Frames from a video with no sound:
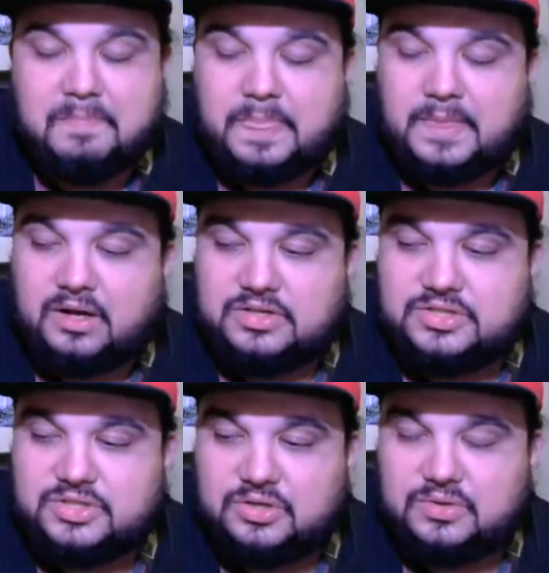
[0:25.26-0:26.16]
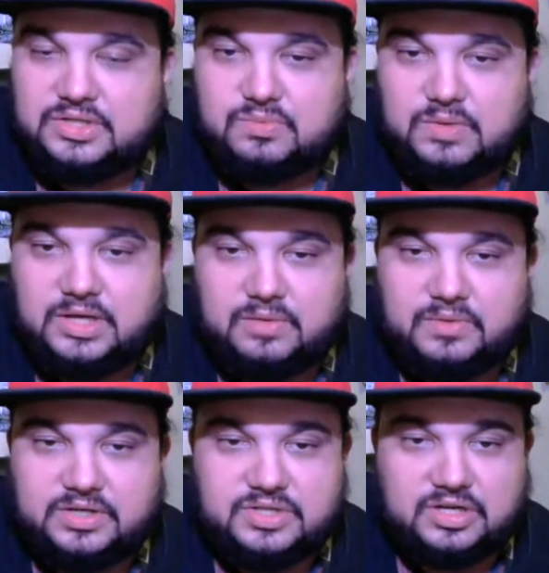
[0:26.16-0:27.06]
Also, as well, we're
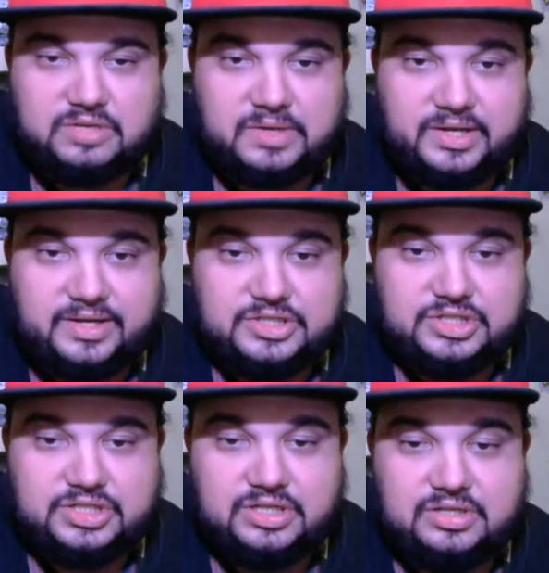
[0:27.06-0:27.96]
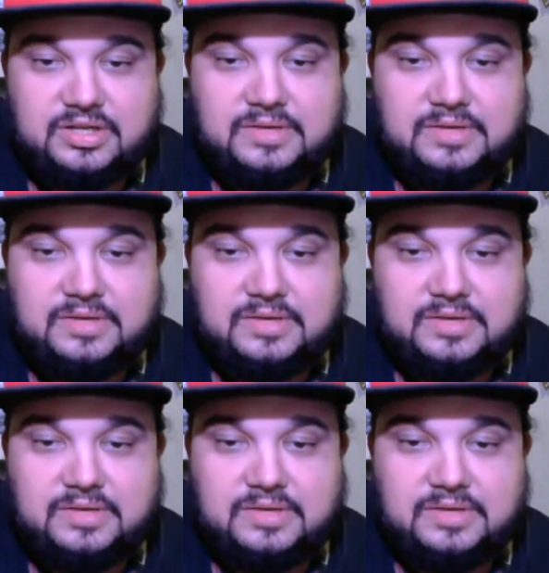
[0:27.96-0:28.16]
going to talk about LG